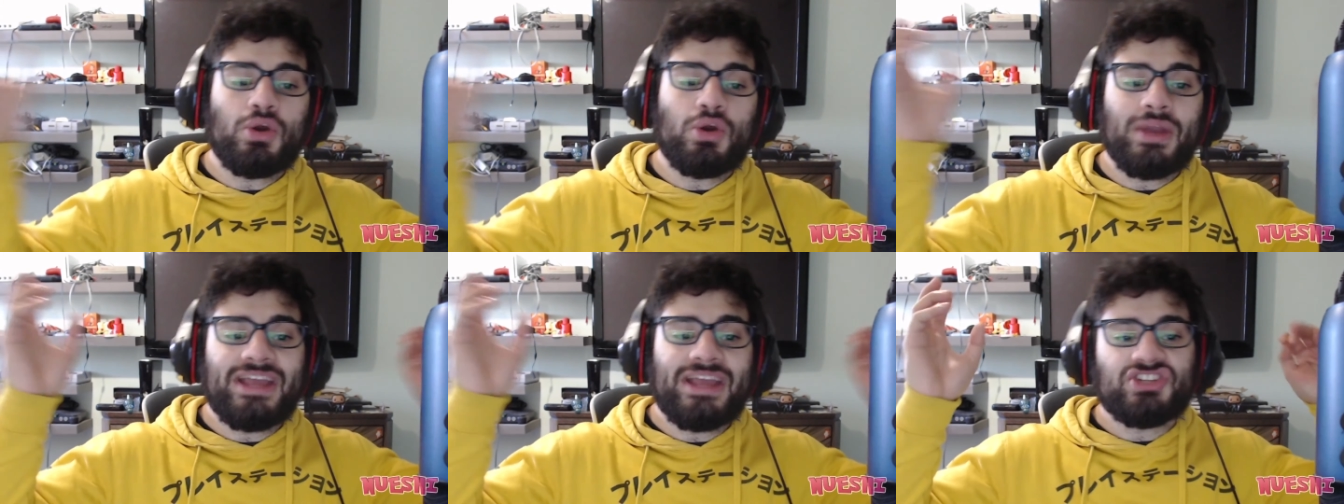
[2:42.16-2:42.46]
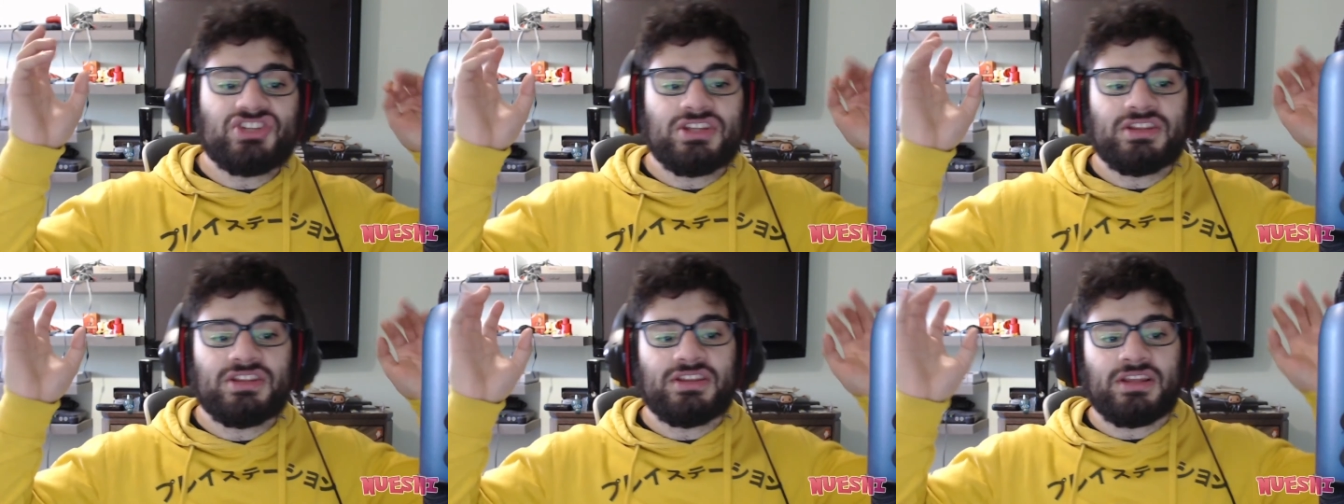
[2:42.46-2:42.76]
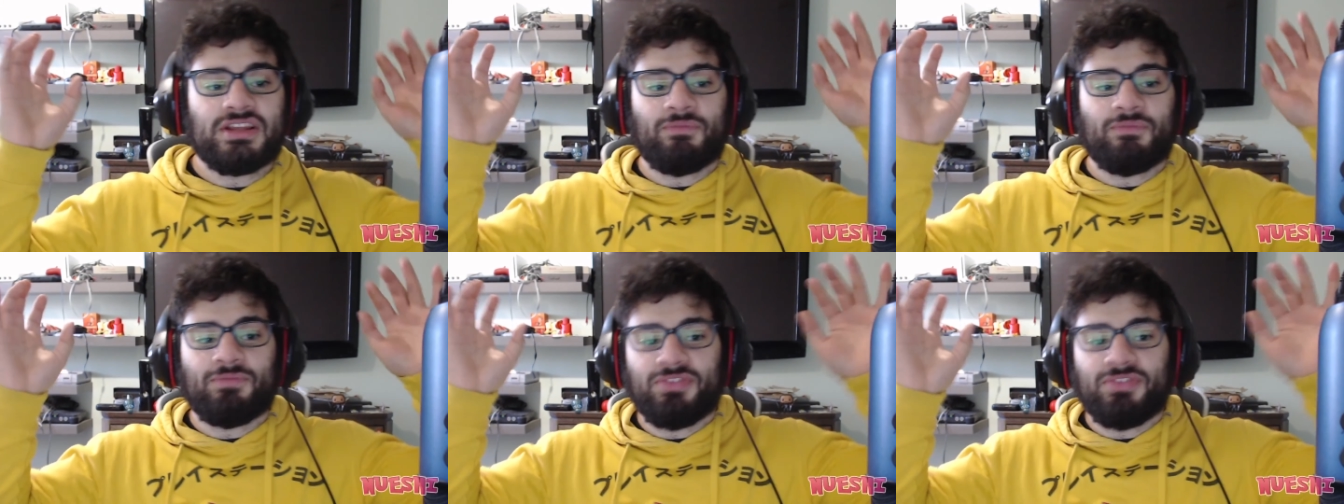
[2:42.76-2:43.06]
any
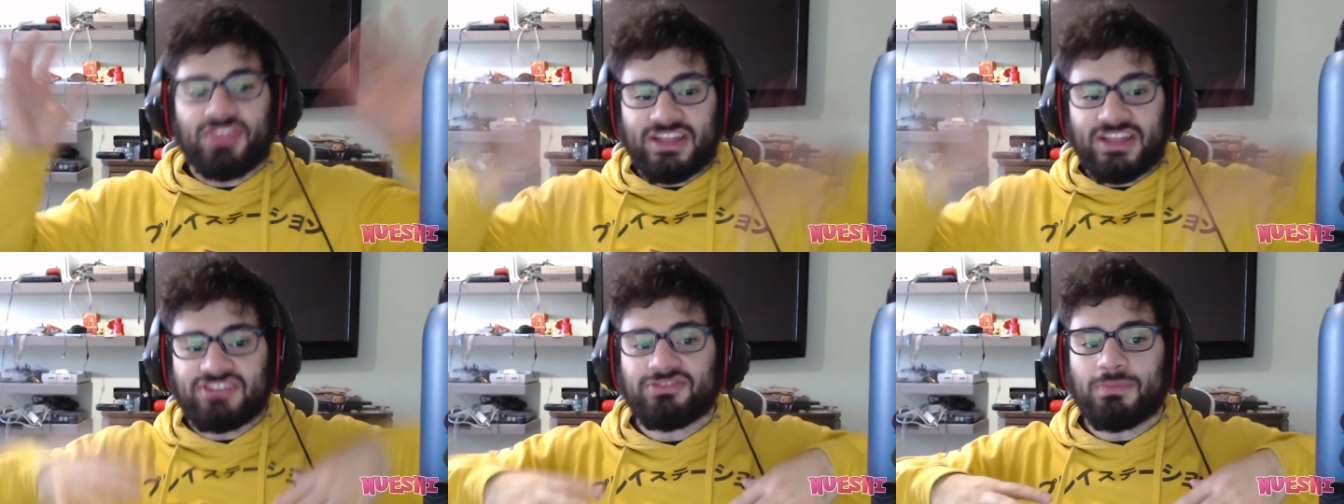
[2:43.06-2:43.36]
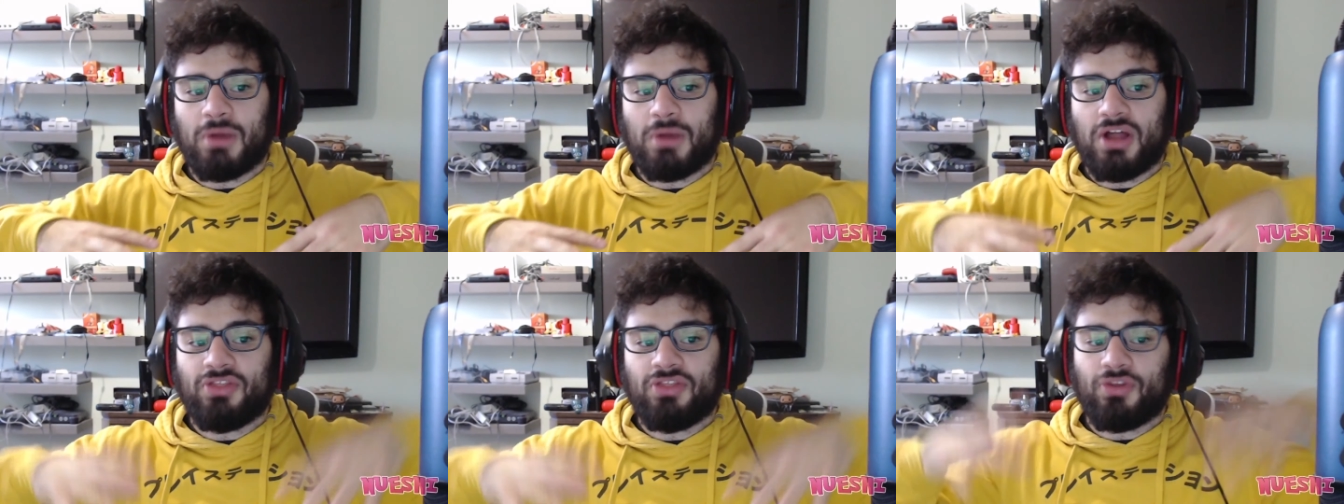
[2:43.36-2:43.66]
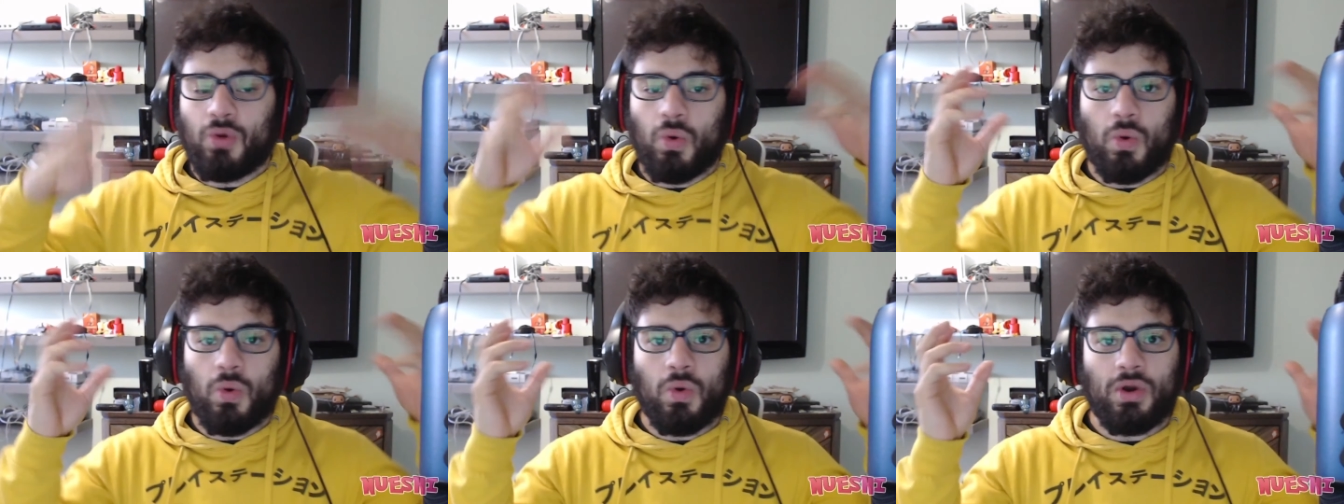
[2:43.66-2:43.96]
donation this
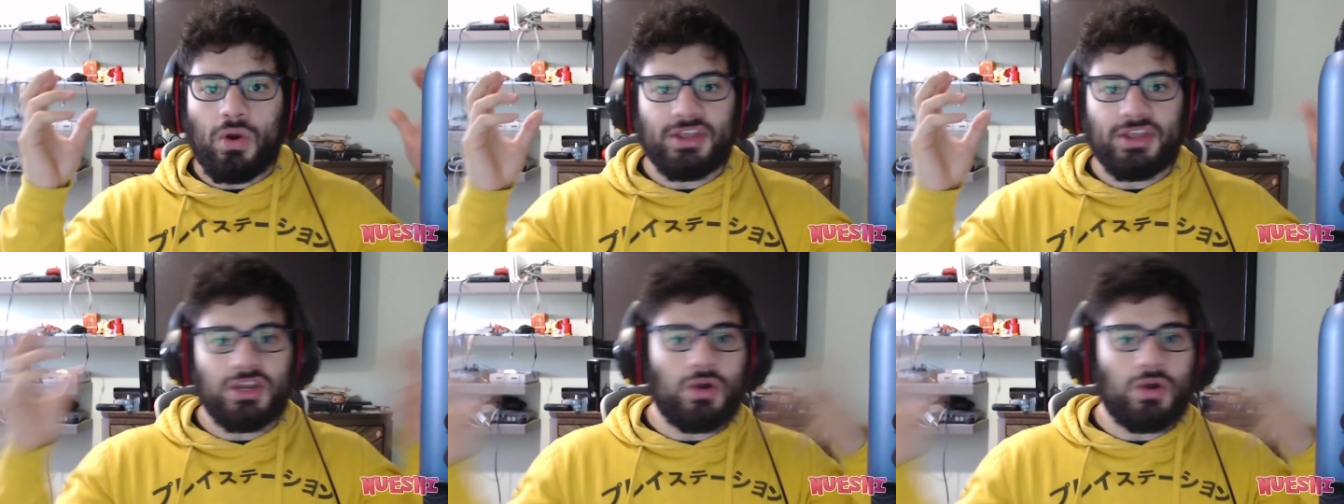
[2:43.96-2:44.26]
month or,